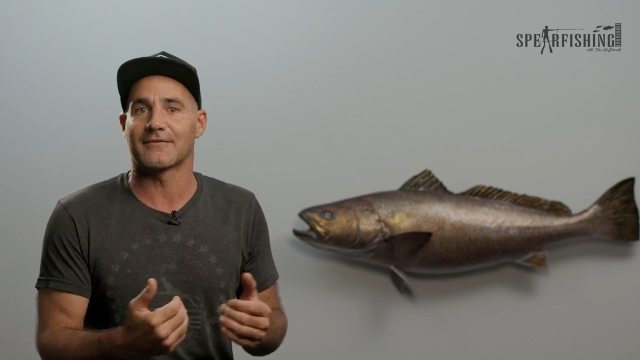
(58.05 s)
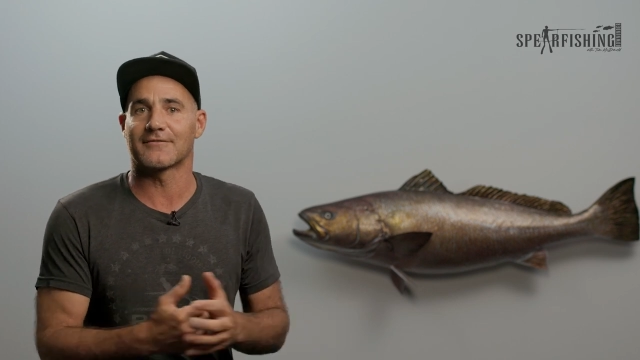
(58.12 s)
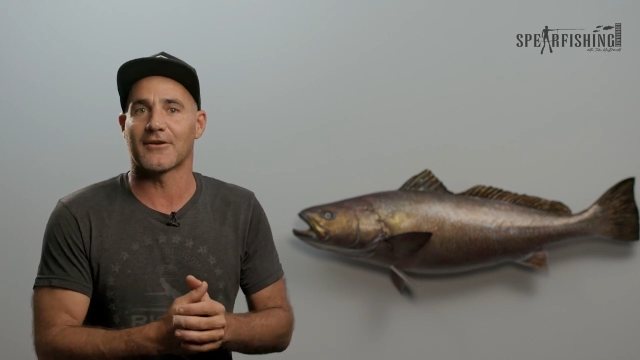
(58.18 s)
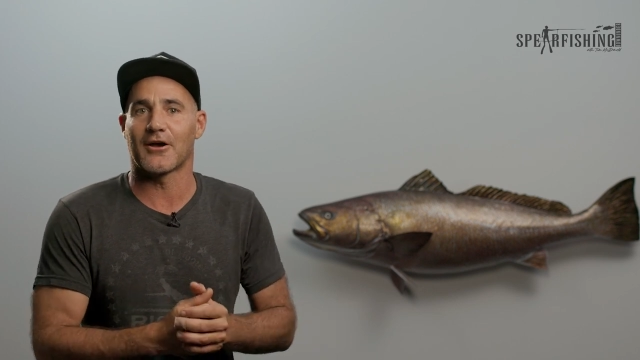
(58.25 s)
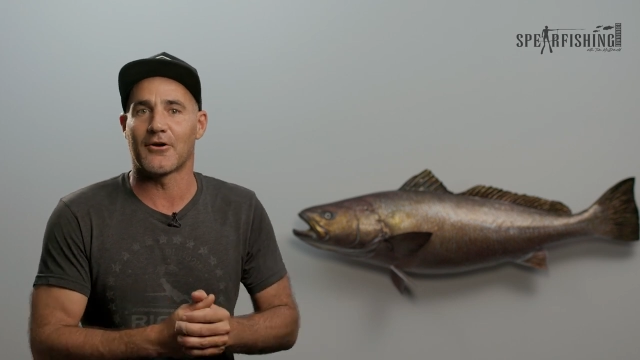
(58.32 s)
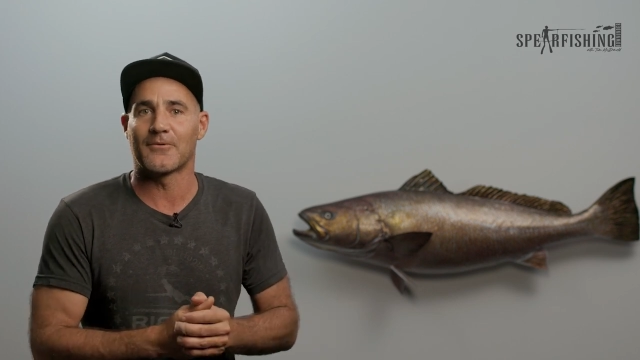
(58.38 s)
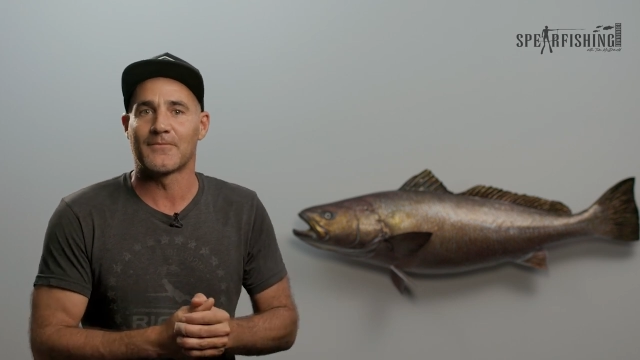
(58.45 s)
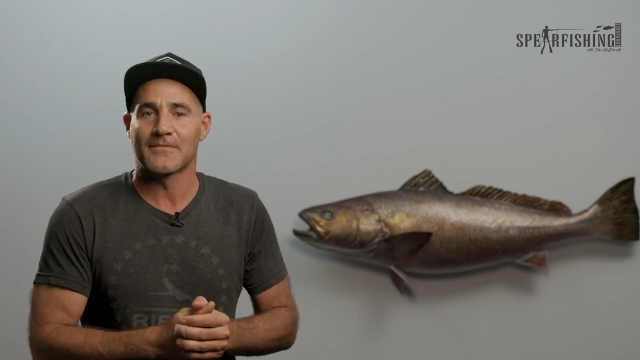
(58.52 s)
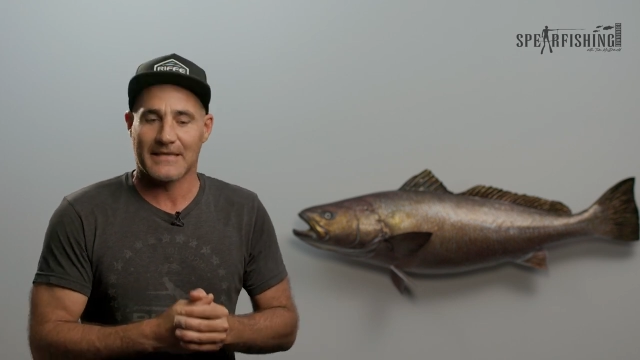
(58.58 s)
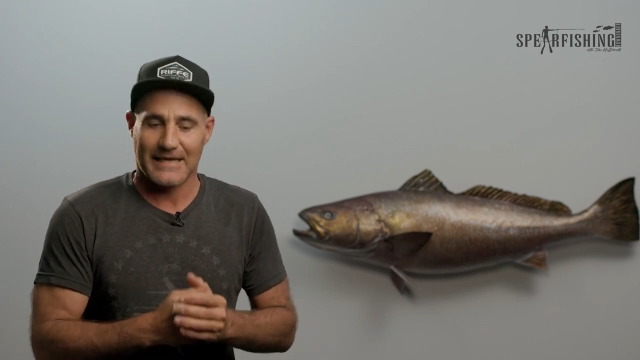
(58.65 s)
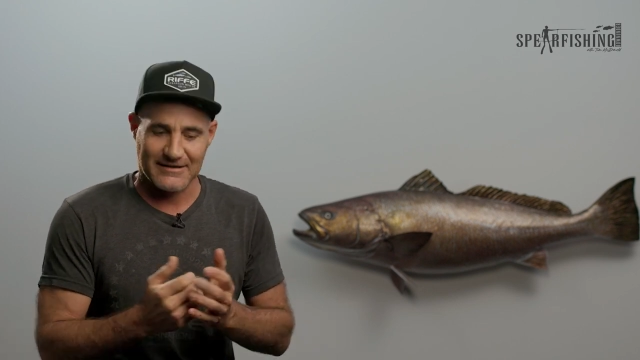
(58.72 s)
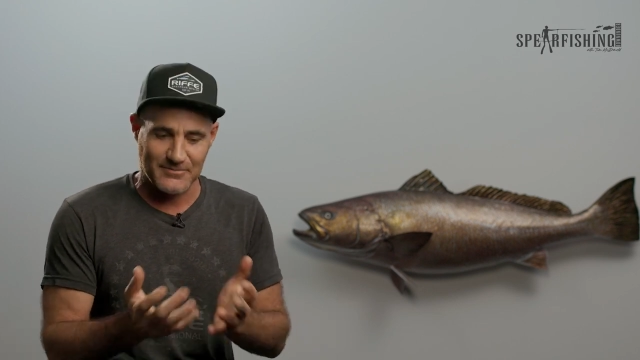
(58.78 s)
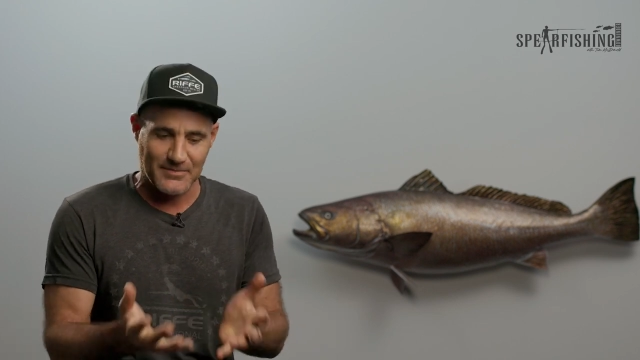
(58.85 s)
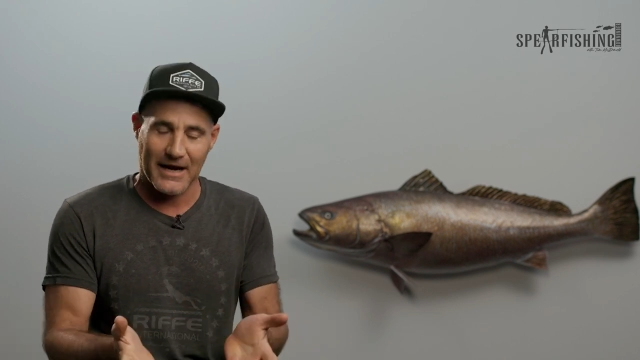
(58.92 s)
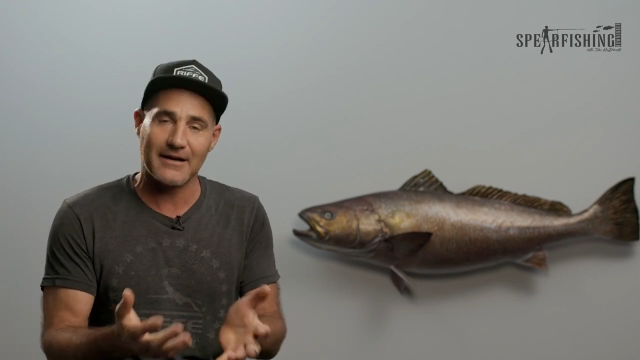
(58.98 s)
So
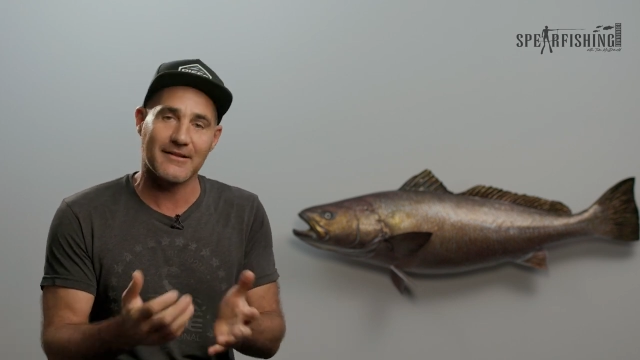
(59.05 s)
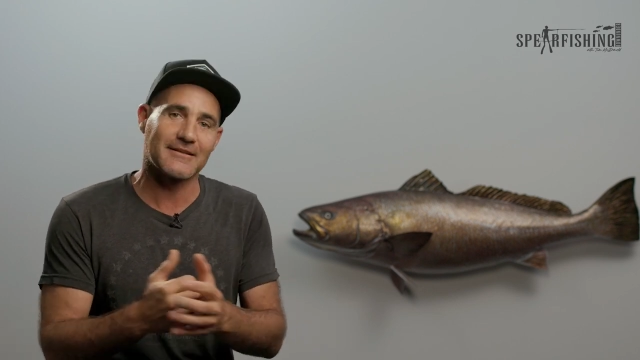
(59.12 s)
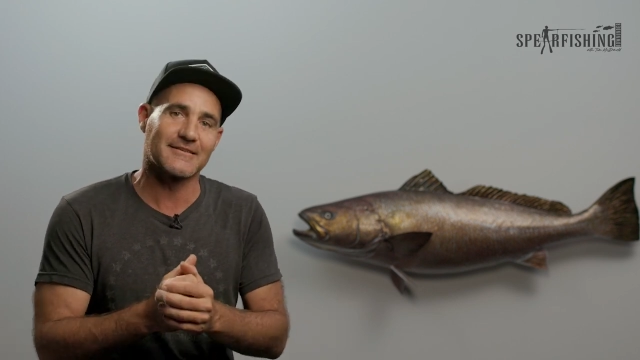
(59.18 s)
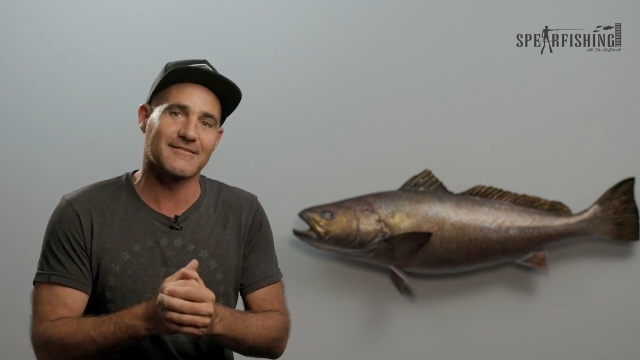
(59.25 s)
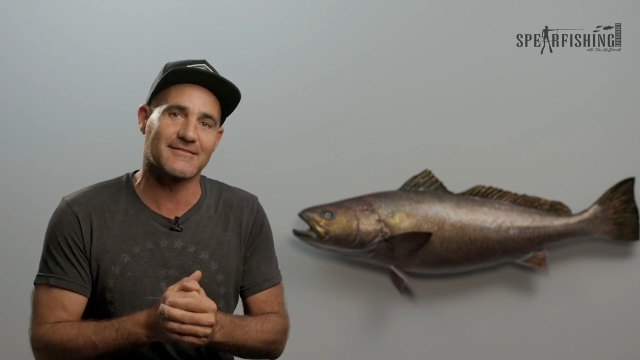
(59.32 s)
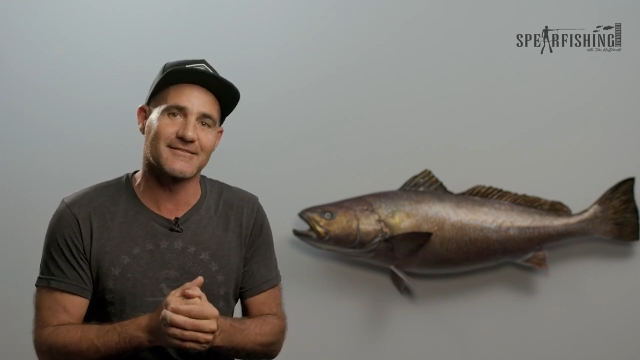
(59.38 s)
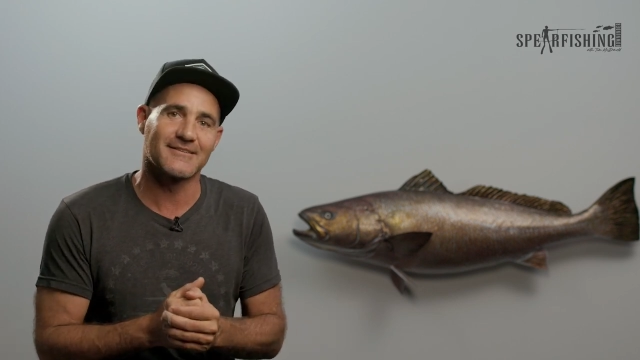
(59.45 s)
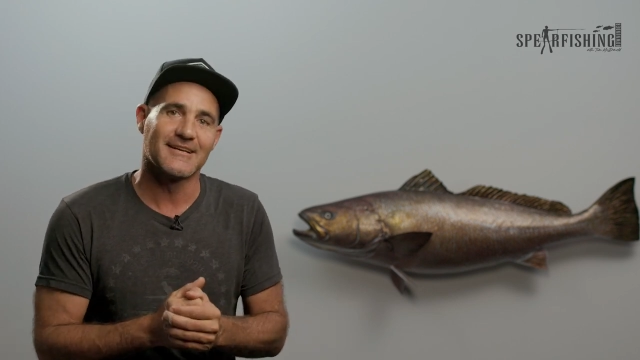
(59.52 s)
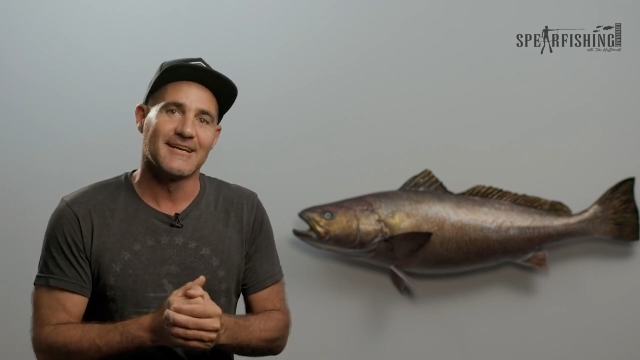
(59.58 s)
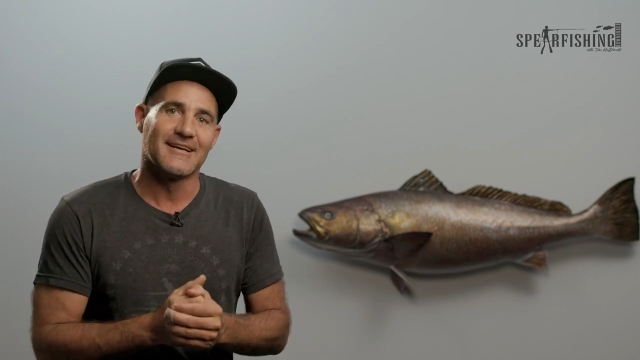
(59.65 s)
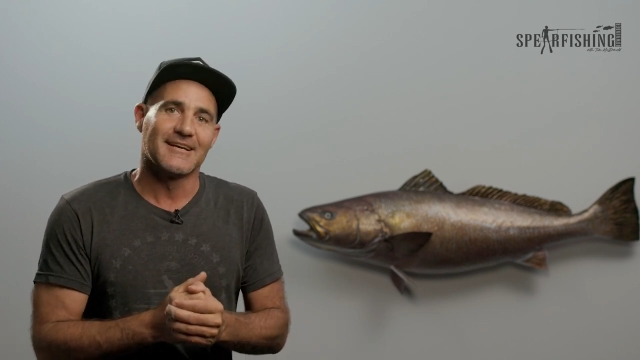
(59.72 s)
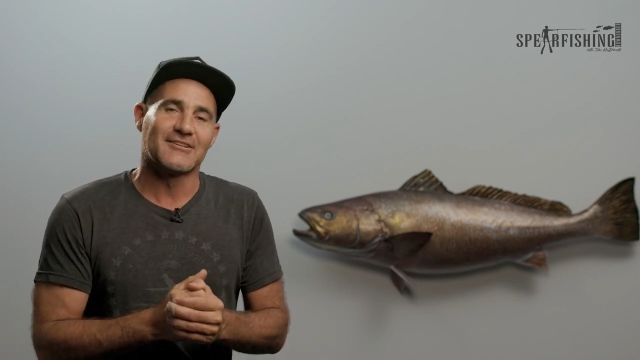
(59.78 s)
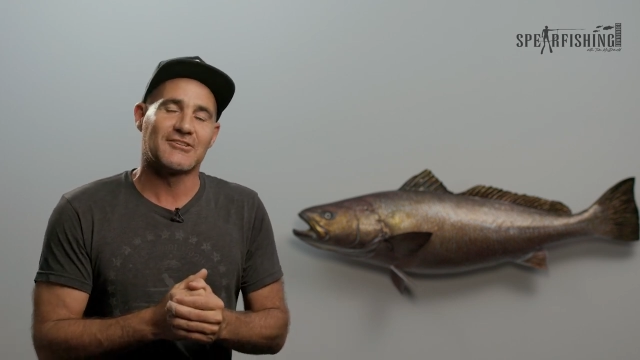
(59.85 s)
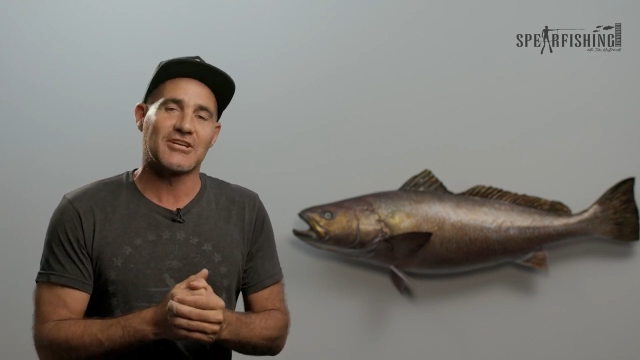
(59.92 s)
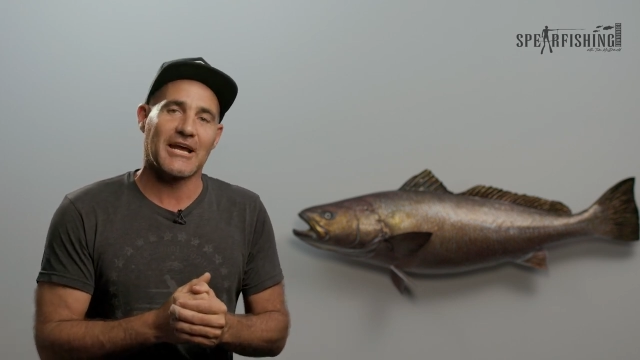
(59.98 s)
as a part of this
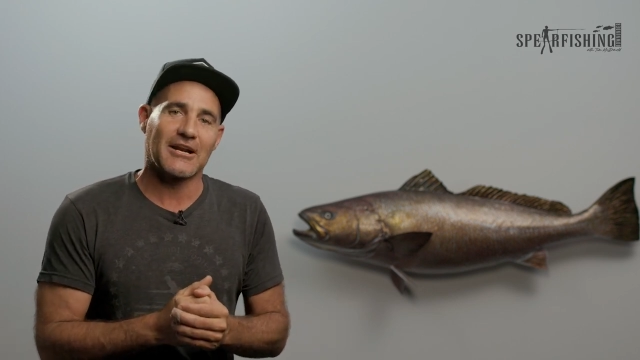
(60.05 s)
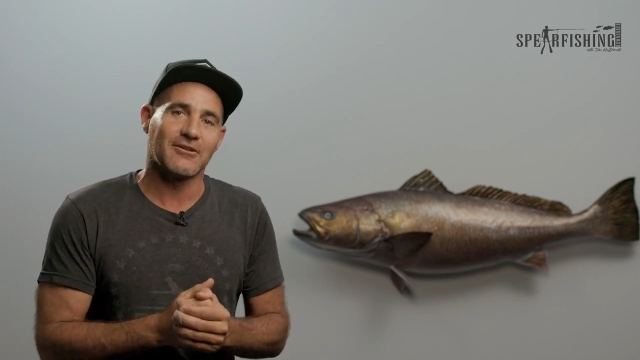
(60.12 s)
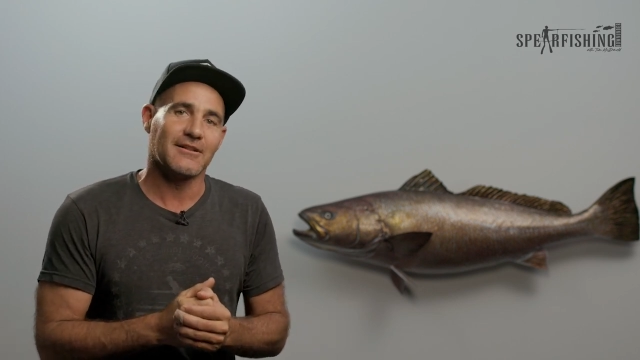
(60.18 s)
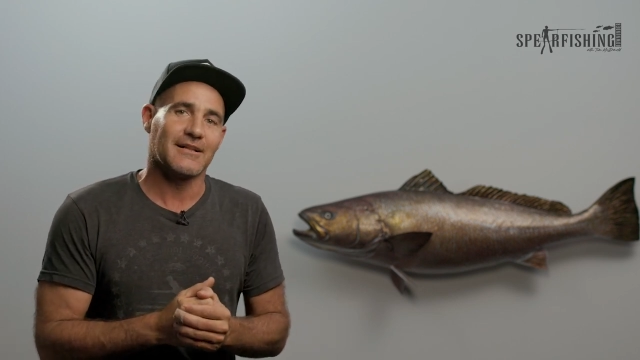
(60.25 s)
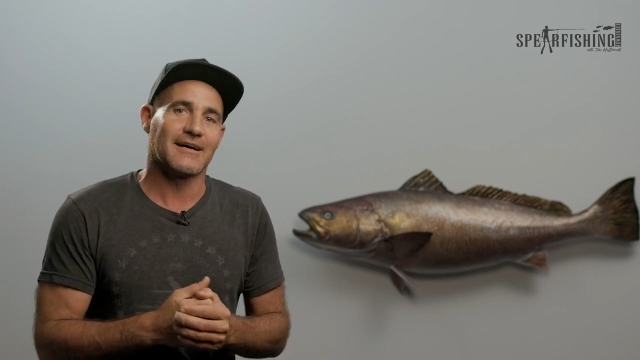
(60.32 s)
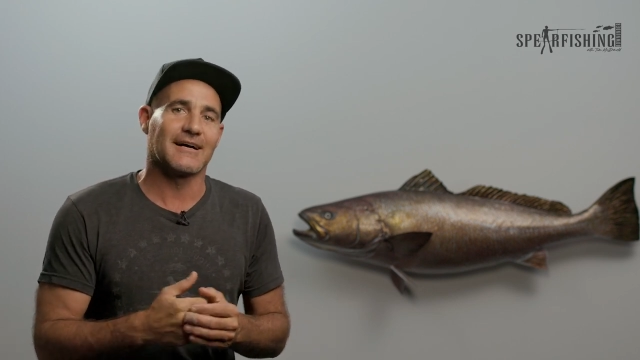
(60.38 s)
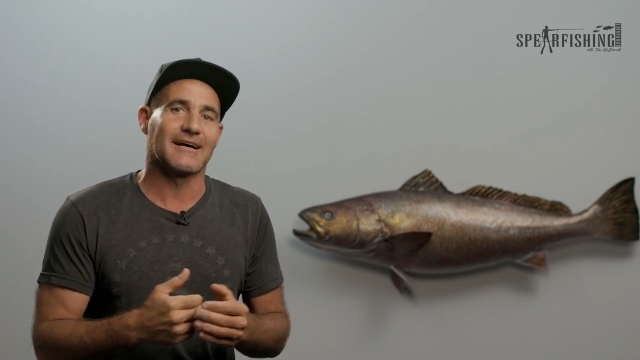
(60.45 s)
channel,